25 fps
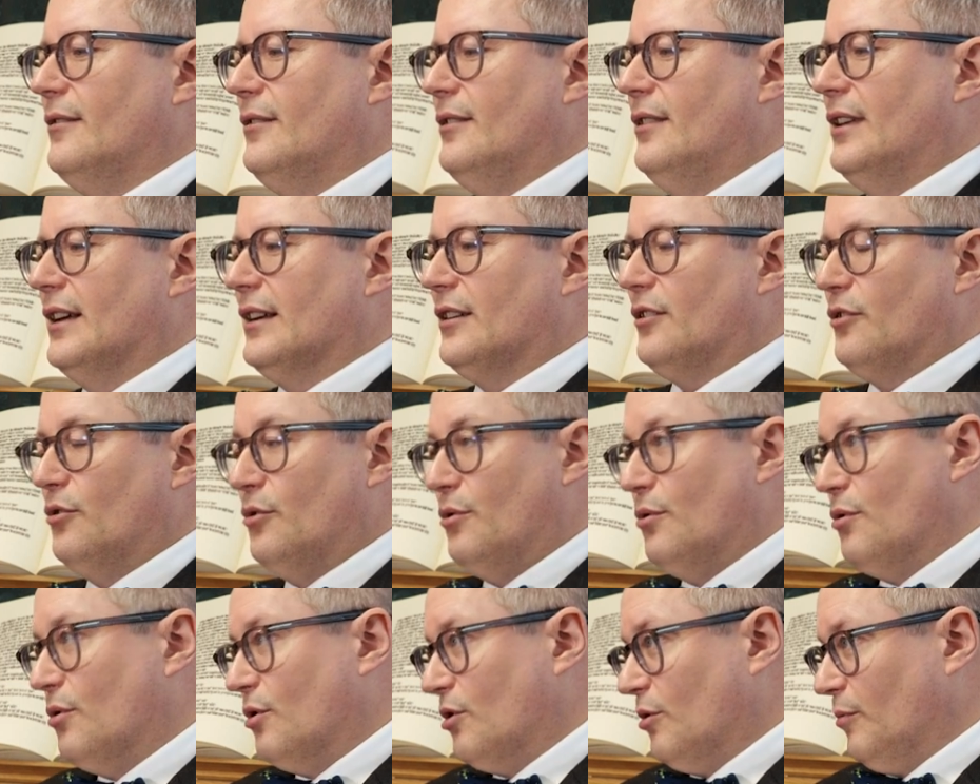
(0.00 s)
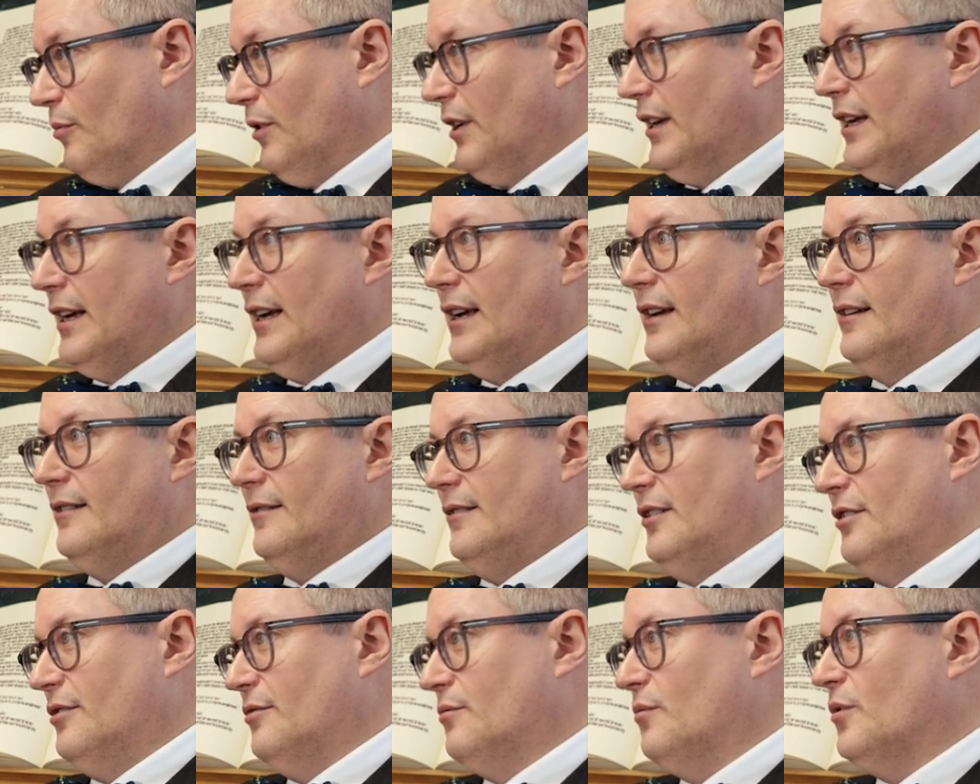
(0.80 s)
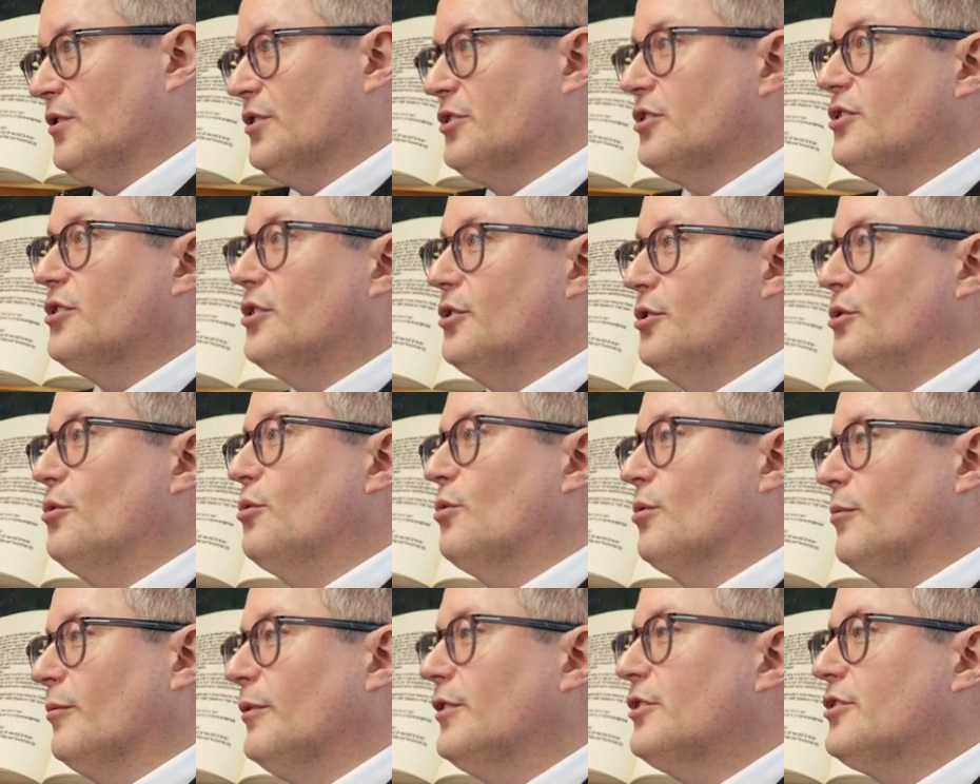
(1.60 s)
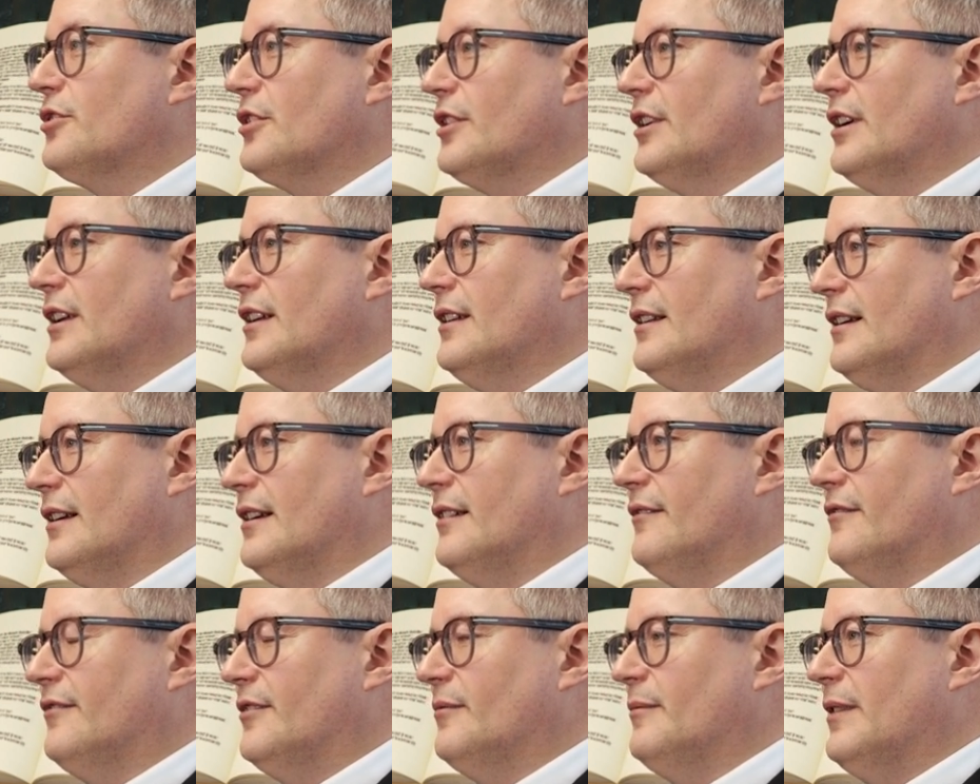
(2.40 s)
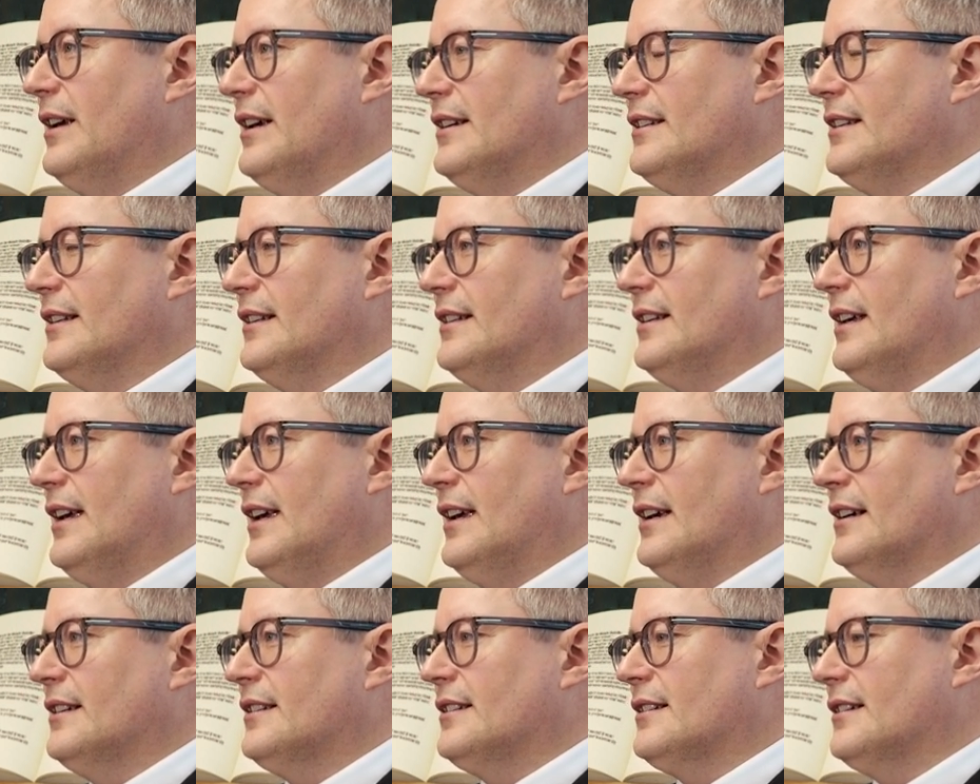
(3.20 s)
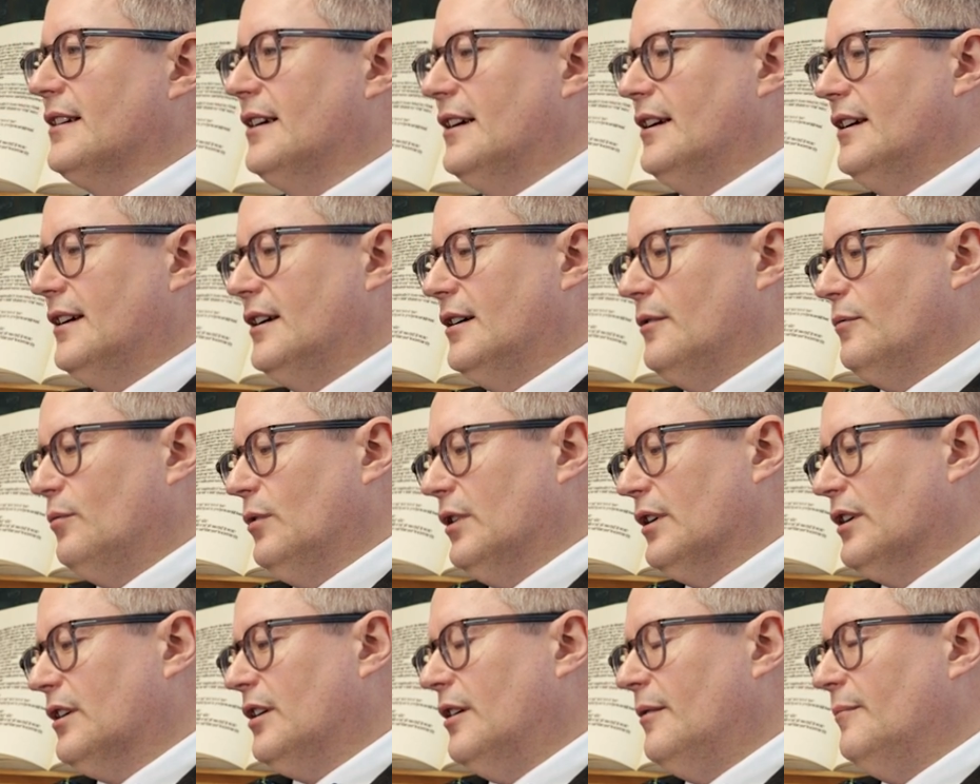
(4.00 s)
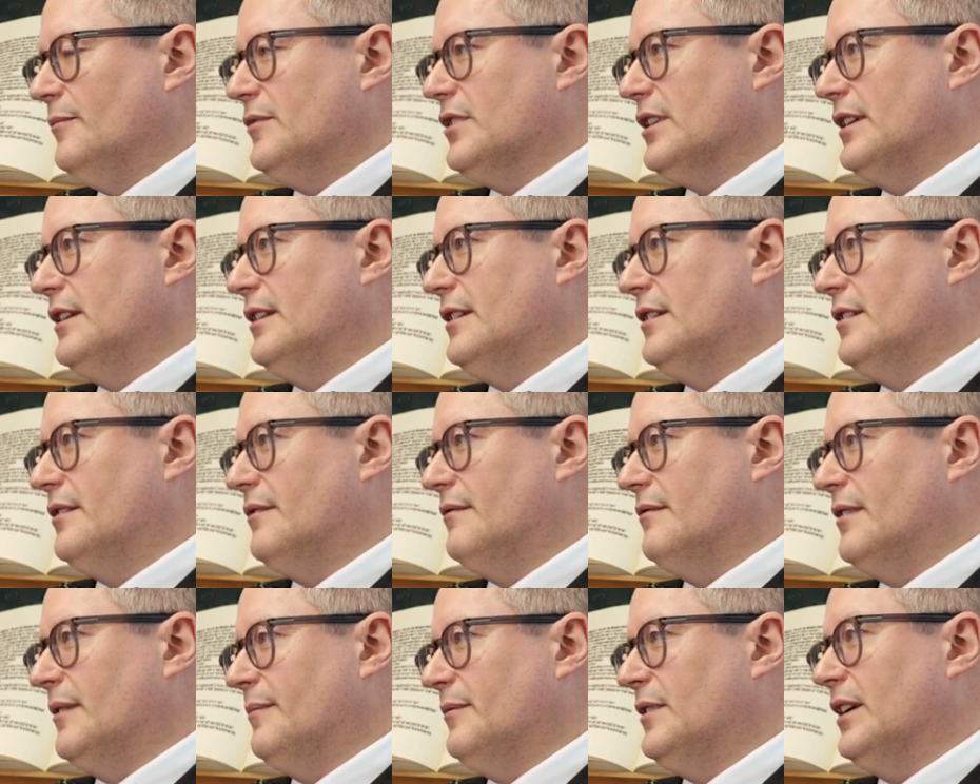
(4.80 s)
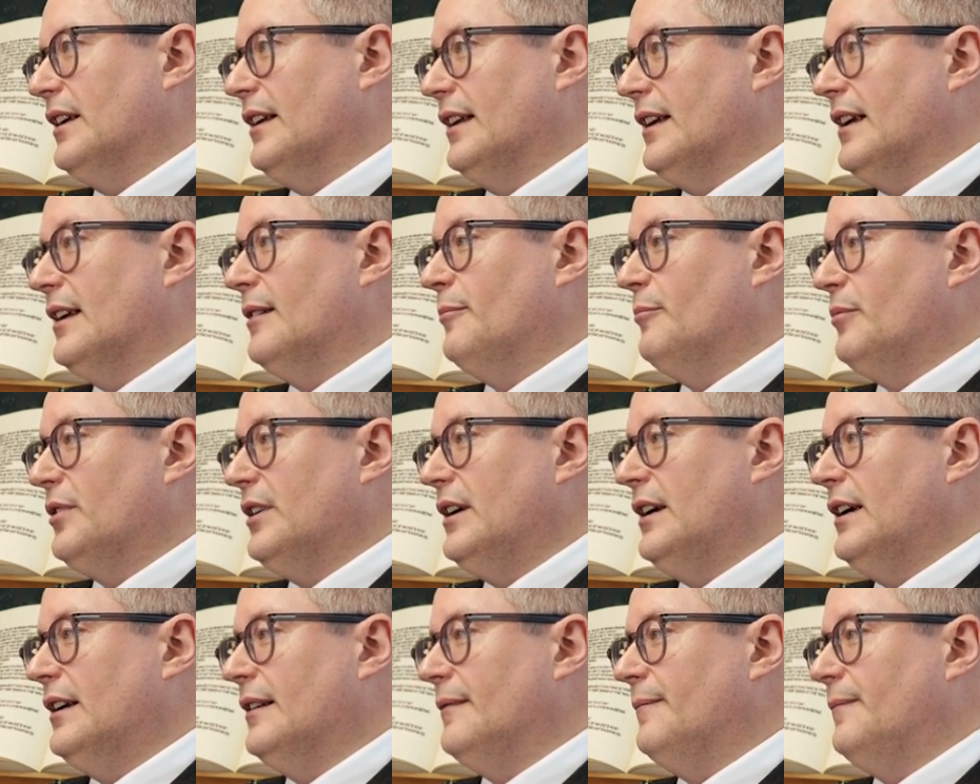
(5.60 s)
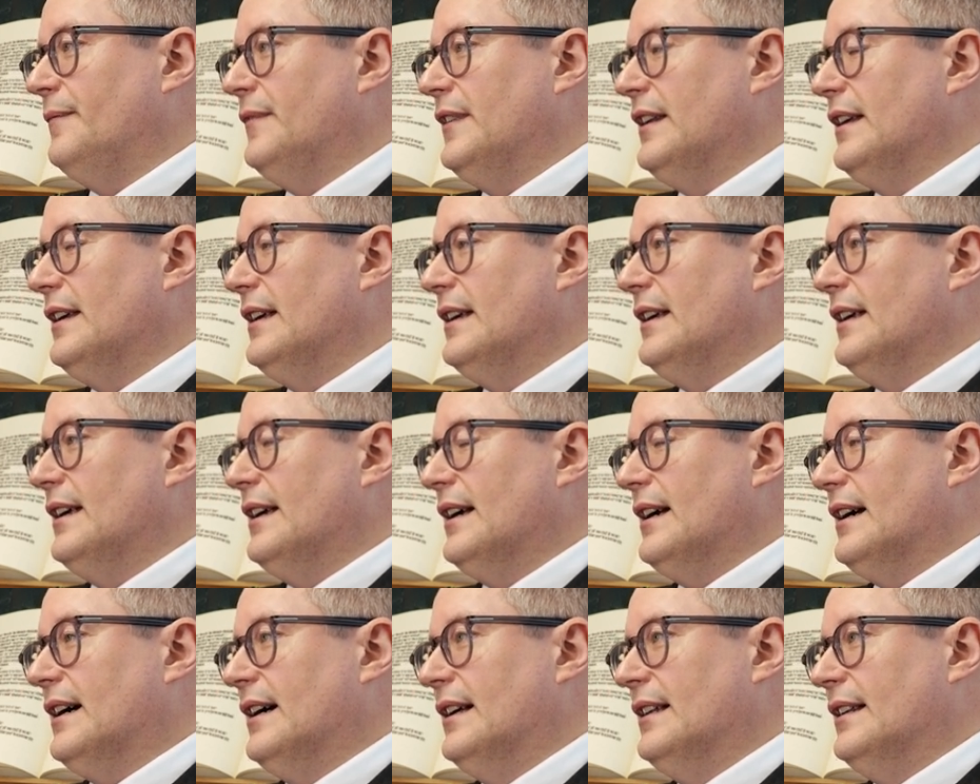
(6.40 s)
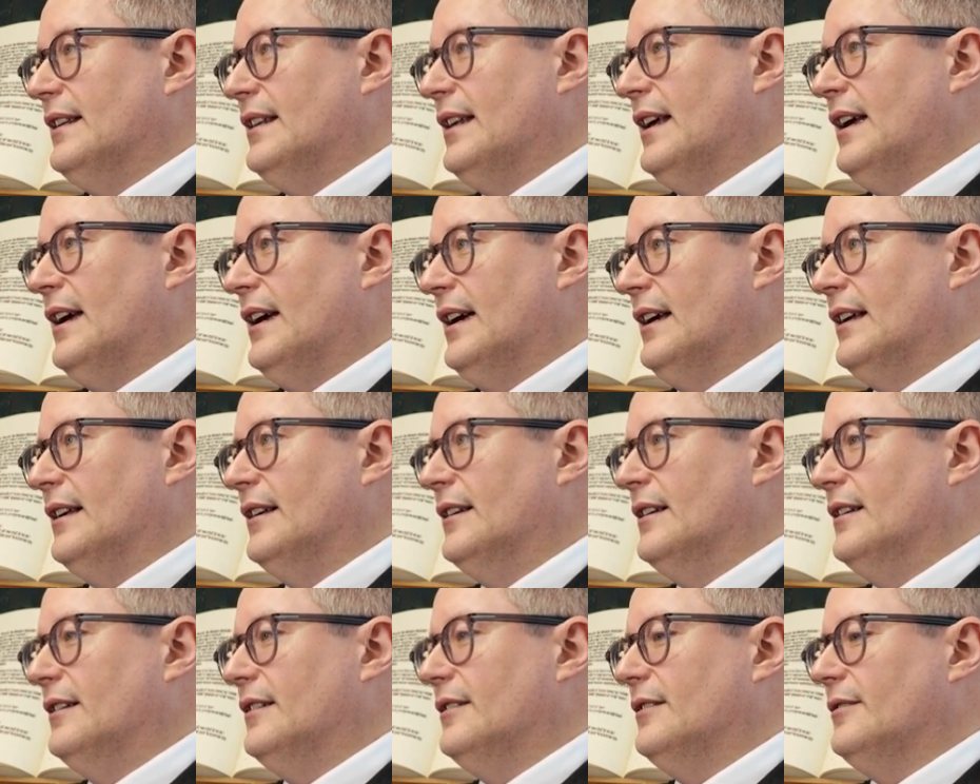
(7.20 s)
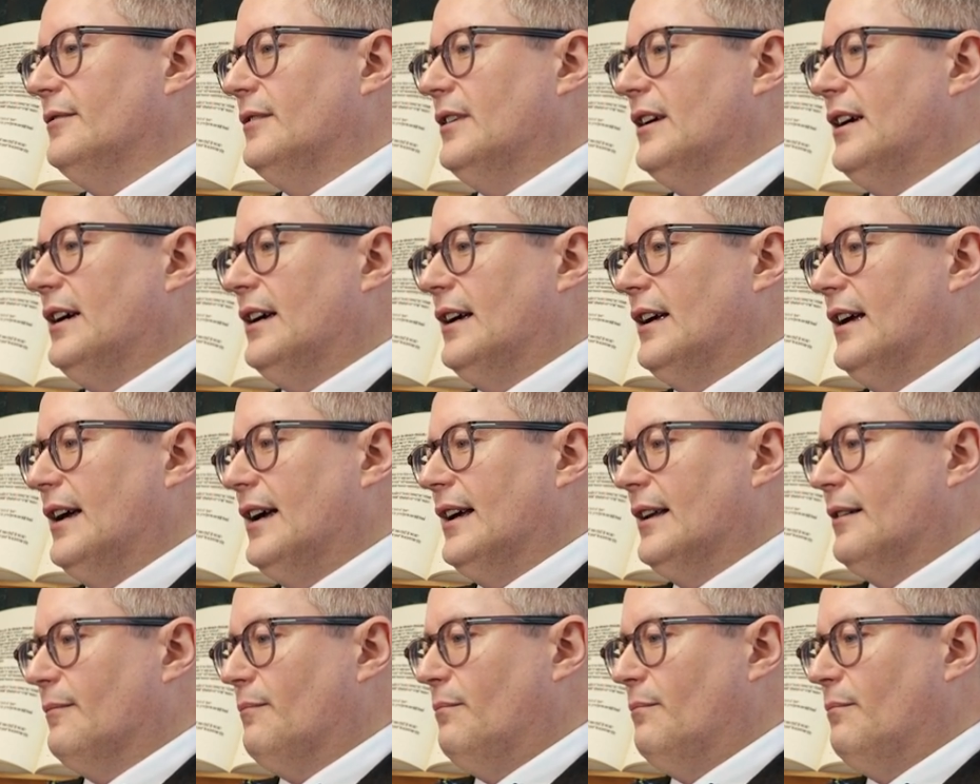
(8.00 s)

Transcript: that normally, you know, what's the normal journey that information takes? Well, it comes into the reptilian brain and then it